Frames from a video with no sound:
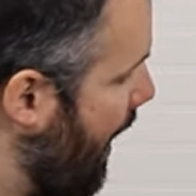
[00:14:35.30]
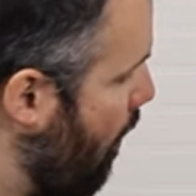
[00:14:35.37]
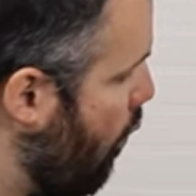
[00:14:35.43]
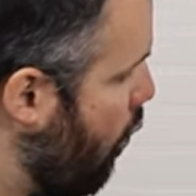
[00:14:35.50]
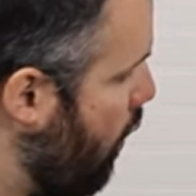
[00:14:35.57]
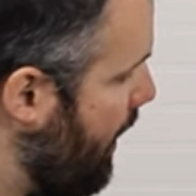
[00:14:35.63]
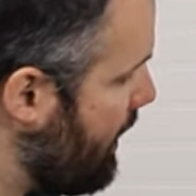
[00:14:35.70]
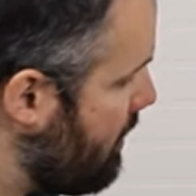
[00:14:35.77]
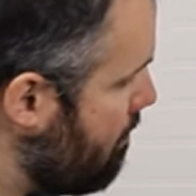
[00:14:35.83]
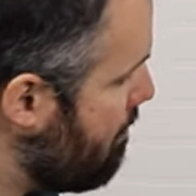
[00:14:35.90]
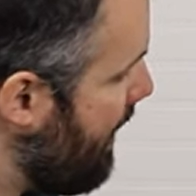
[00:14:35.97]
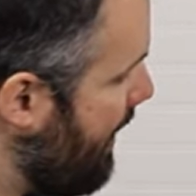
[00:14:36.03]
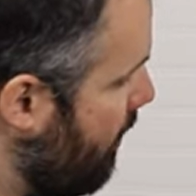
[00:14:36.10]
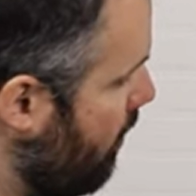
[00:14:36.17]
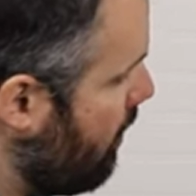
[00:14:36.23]
With
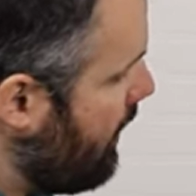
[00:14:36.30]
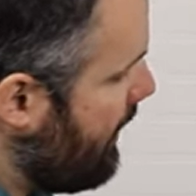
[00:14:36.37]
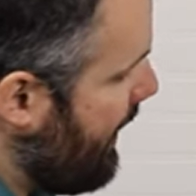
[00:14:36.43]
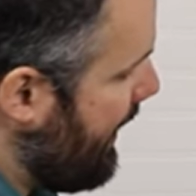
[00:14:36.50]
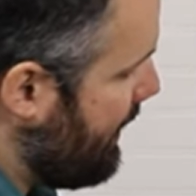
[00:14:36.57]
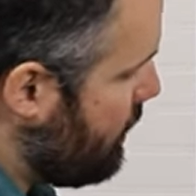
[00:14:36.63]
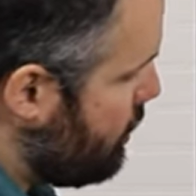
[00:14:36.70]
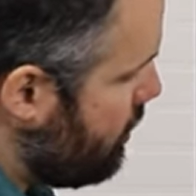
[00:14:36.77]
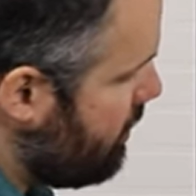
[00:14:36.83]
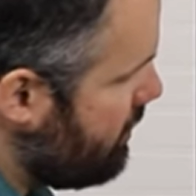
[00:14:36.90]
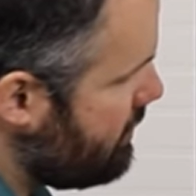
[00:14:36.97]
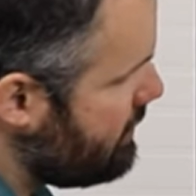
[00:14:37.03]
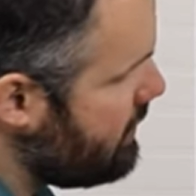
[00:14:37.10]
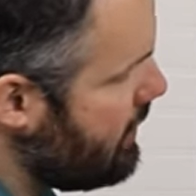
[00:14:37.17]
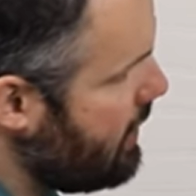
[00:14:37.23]
metal
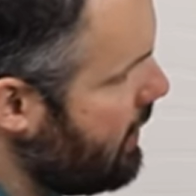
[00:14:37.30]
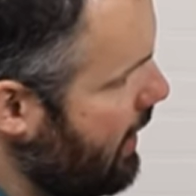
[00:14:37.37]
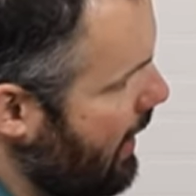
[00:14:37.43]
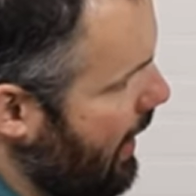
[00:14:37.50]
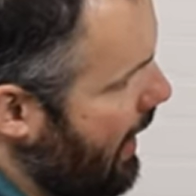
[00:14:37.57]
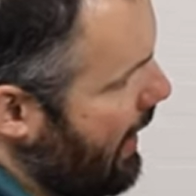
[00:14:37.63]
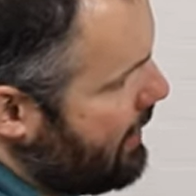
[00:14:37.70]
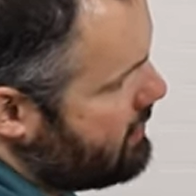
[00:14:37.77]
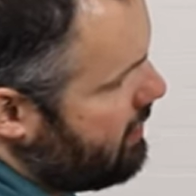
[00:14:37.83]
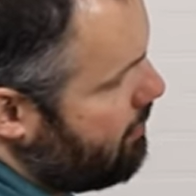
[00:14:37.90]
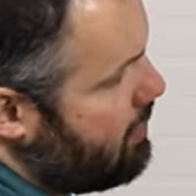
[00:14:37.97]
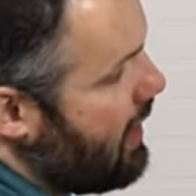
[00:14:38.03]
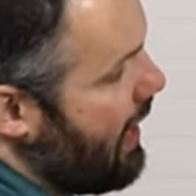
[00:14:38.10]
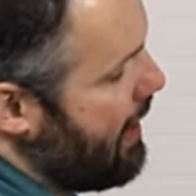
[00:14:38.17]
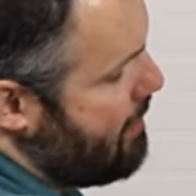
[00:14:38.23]
connectors, uh,
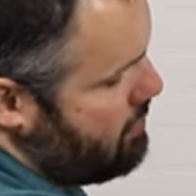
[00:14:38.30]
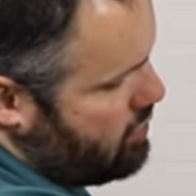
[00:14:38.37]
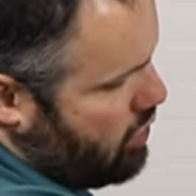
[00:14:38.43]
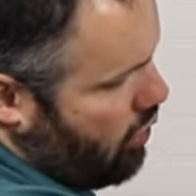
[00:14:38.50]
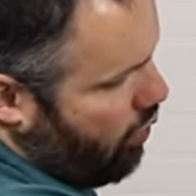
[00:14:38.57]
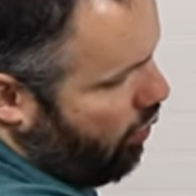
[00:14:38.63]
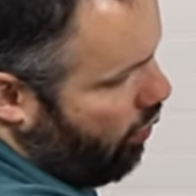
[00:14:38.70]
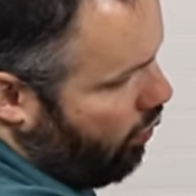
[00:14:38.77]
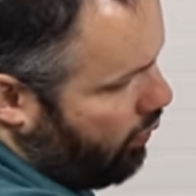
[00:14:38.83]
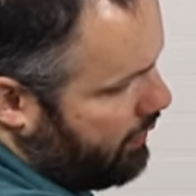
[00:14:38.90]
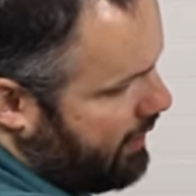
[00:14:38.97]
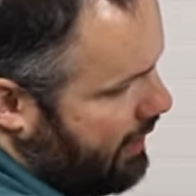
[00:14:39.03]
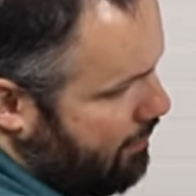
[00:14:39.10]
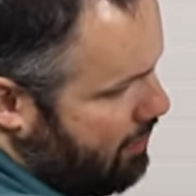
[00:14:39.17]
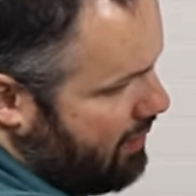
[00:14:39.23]
sometimes cold
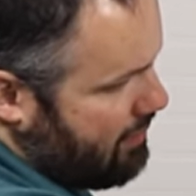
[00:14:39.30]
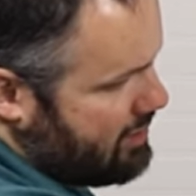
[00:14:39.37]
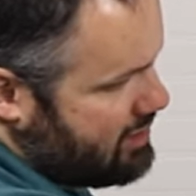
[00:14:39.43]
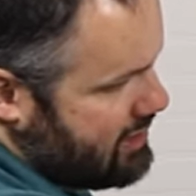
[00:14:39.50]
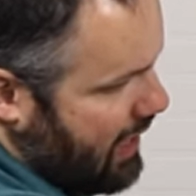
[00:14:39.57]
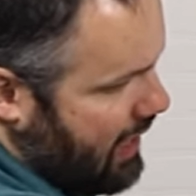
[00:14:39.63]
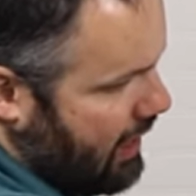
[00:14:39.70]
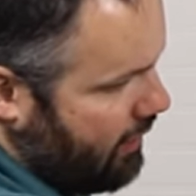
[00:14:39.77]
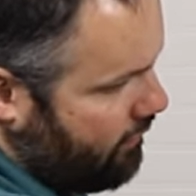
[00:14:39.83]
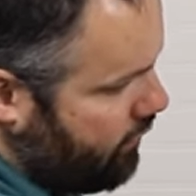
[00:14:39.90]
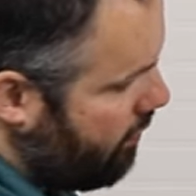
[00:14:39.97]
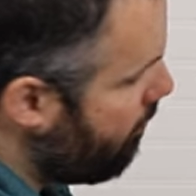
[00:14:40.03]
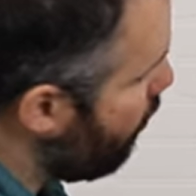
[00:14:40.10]
can be mistaken for